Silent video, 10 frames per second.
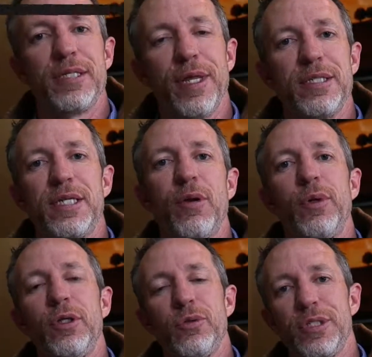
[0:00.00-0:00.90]
They say
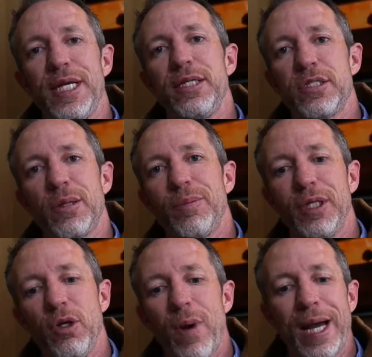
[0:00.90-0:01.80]
when you teach
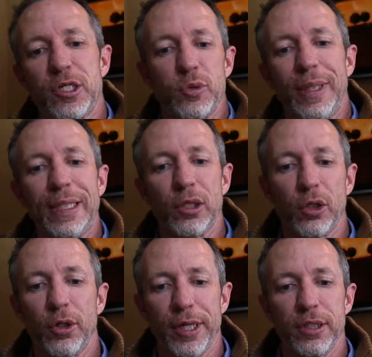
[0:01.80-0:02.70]
something, you actually
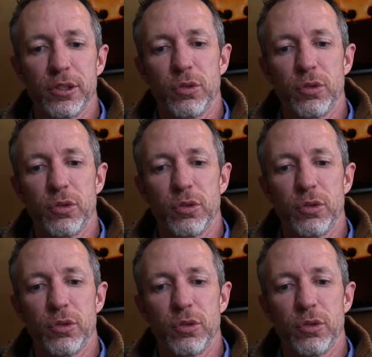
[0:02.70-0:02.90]
learn it